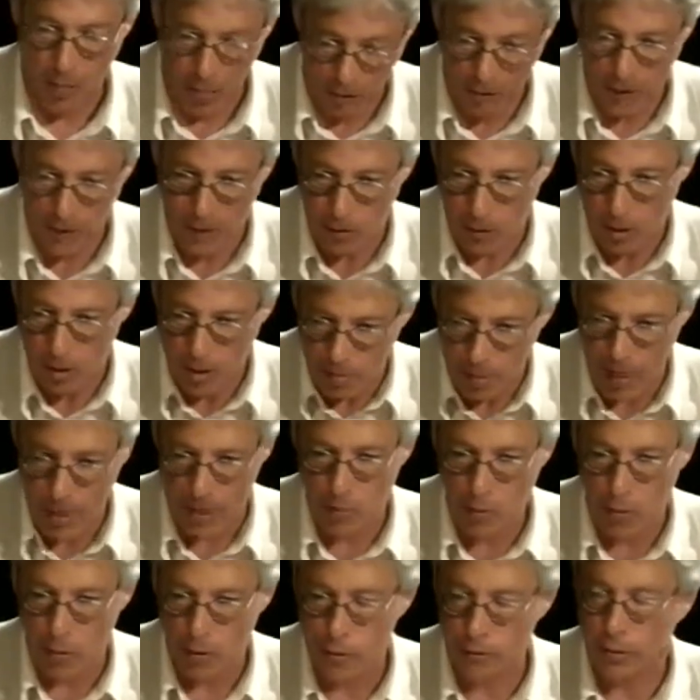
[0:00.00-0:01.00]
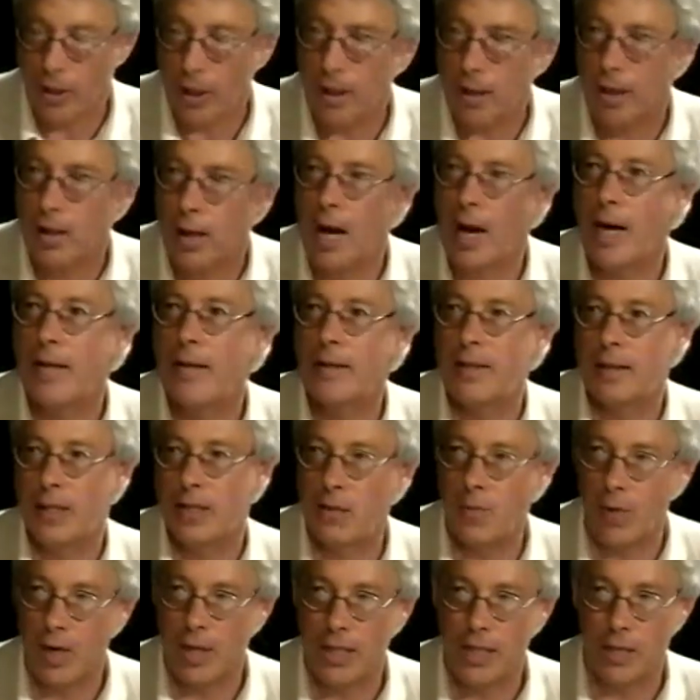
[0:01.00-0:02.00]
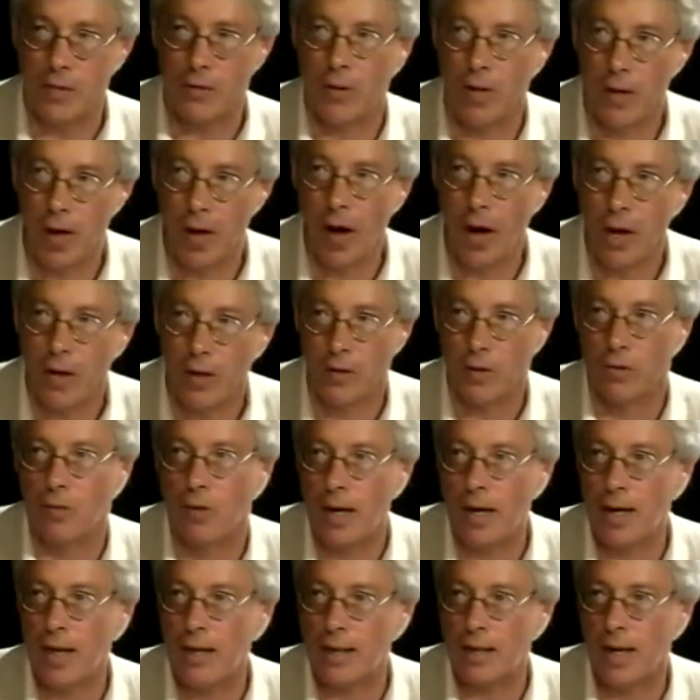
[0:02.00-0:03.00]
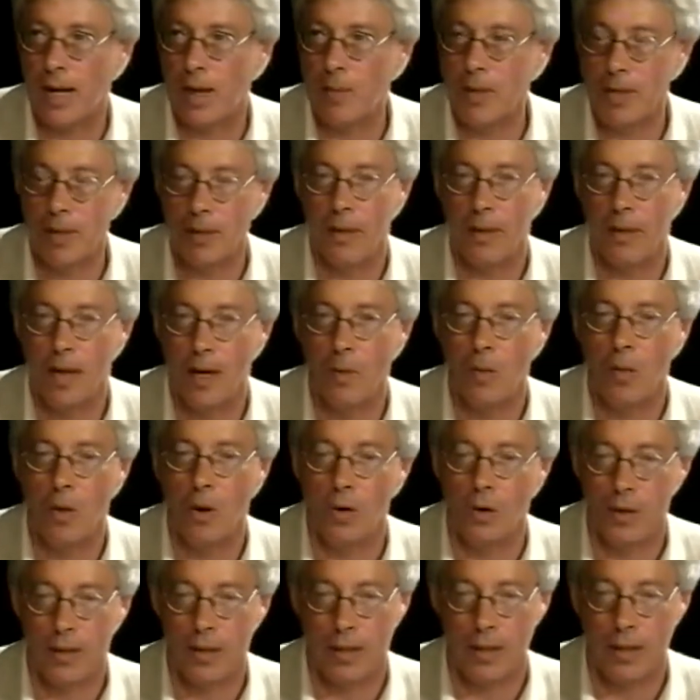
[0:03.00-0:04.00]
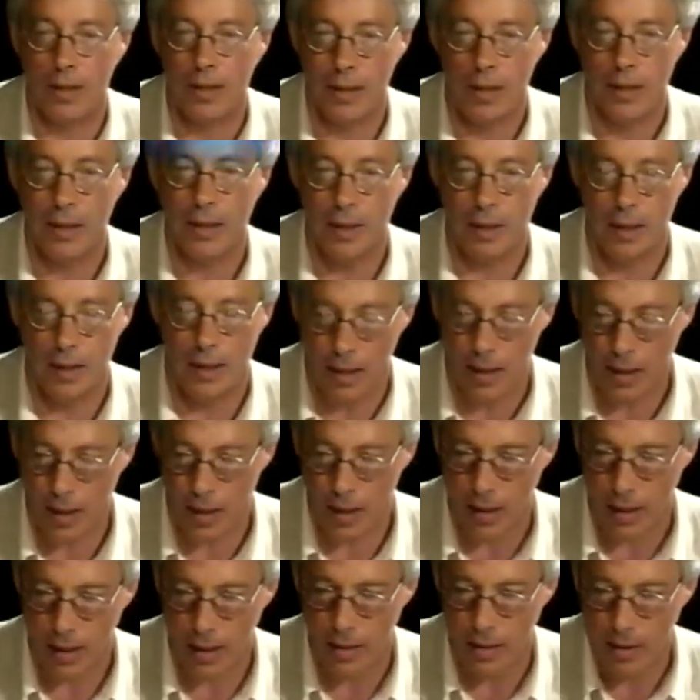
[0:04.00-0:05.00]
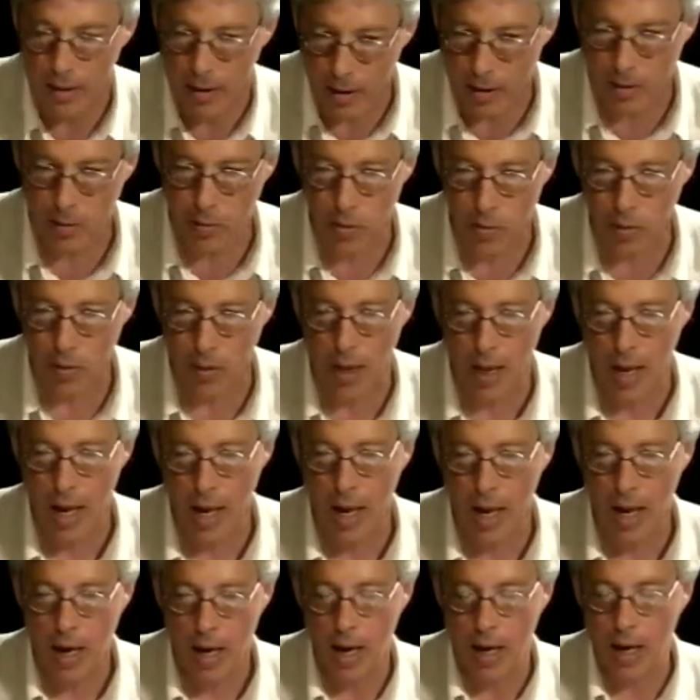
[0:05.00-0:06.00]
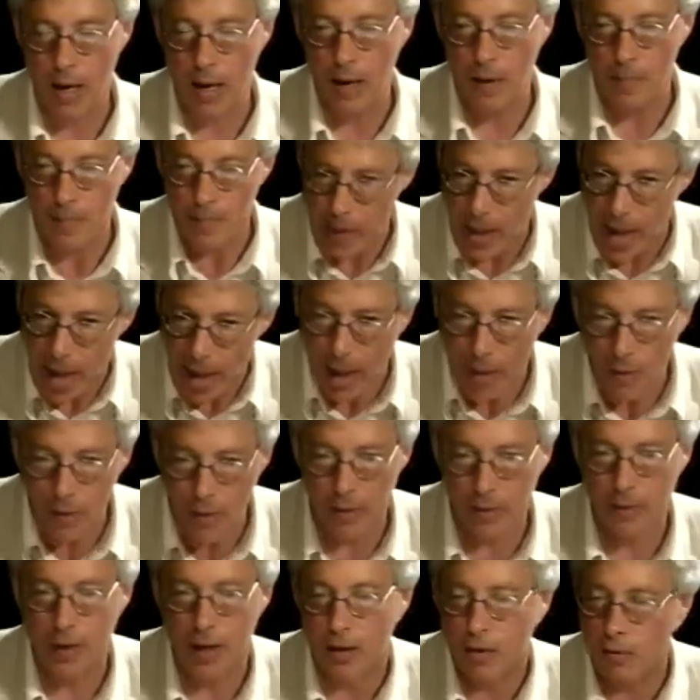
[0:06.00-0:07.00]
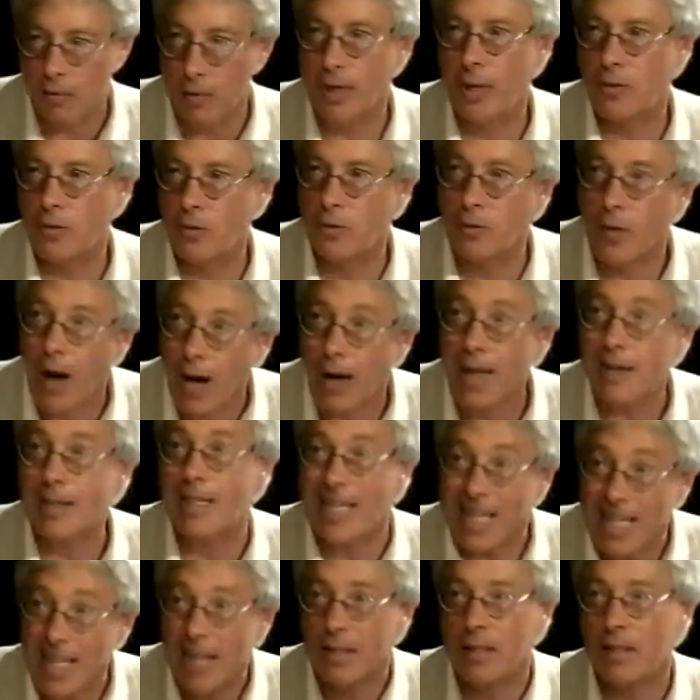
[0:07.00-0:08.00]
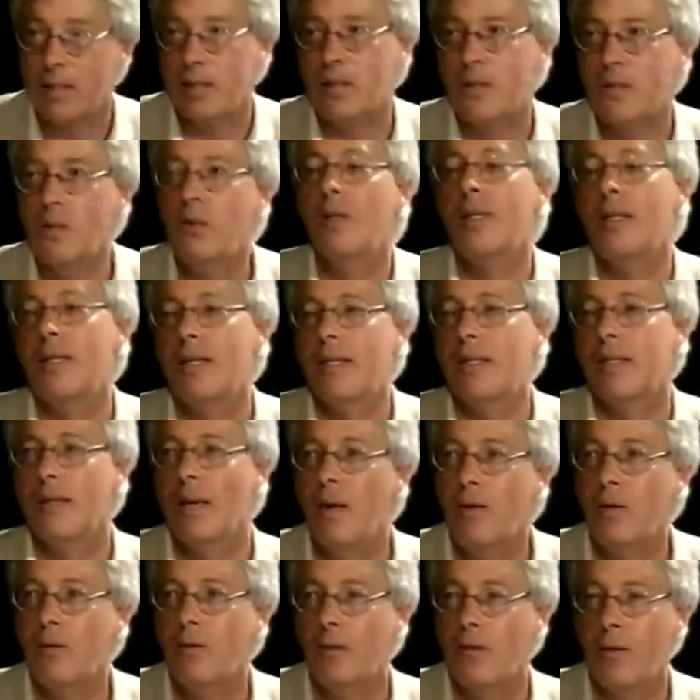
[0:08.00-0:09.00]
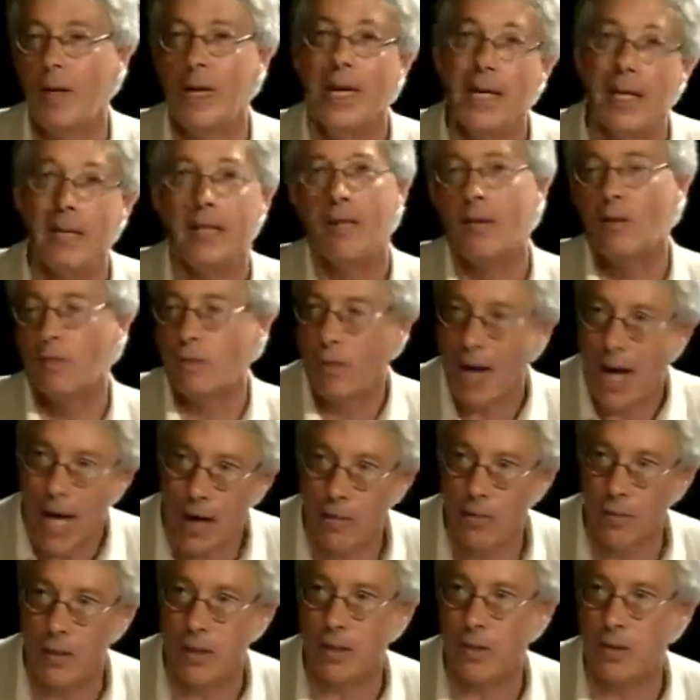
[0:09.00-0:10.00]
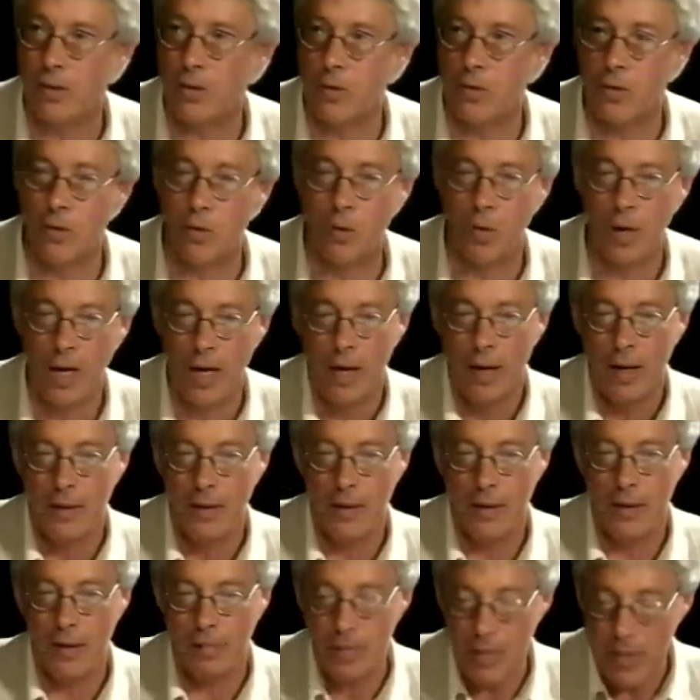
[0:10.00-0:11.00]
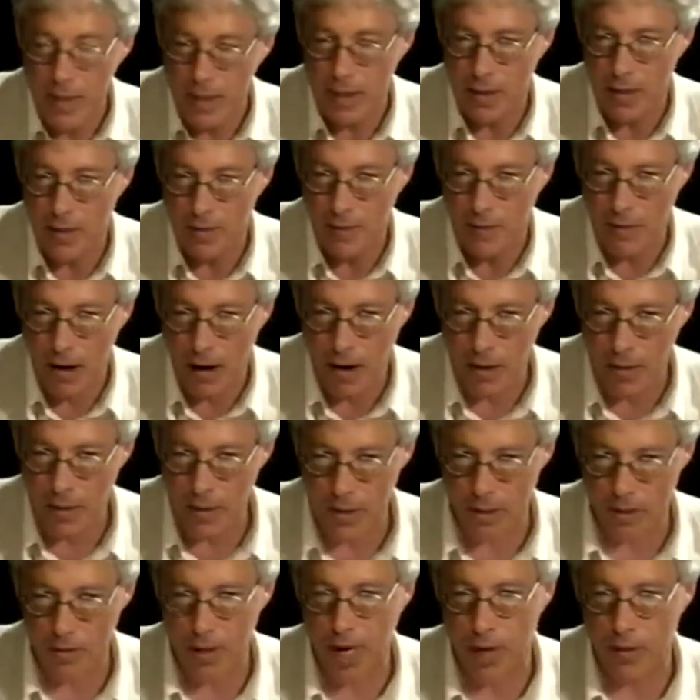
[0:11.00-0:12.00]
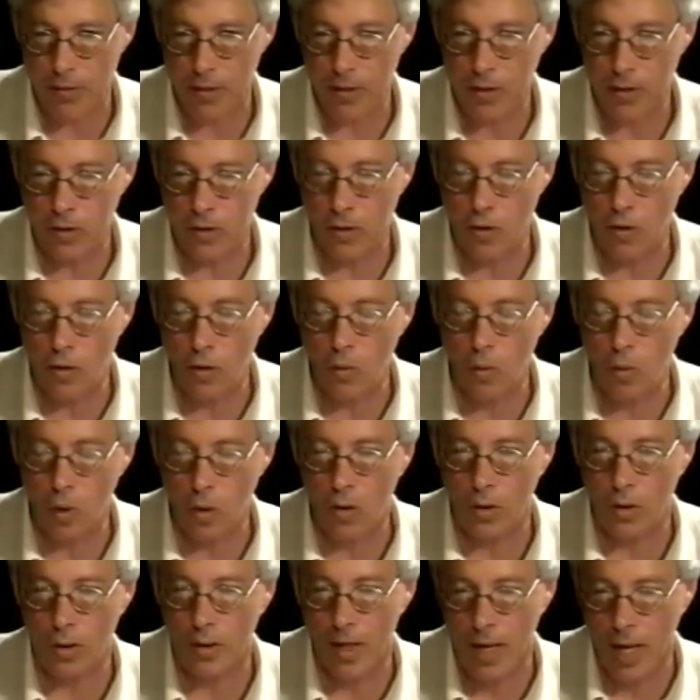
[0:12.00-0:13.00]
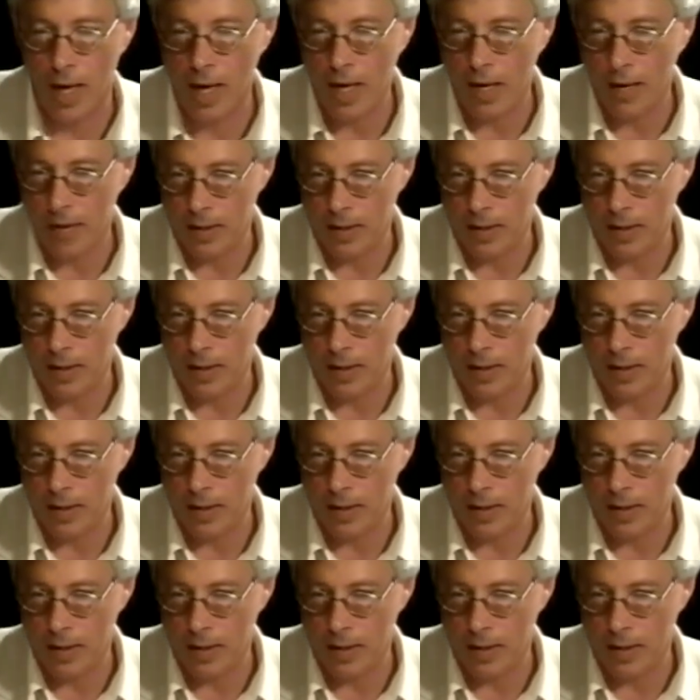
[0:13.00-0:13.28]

was, first of all, in a much more front-line situation as regards race. I mean, that there was a considerable element of kind of racial violence in the school itself, in and around the school. The immediate environment around the school was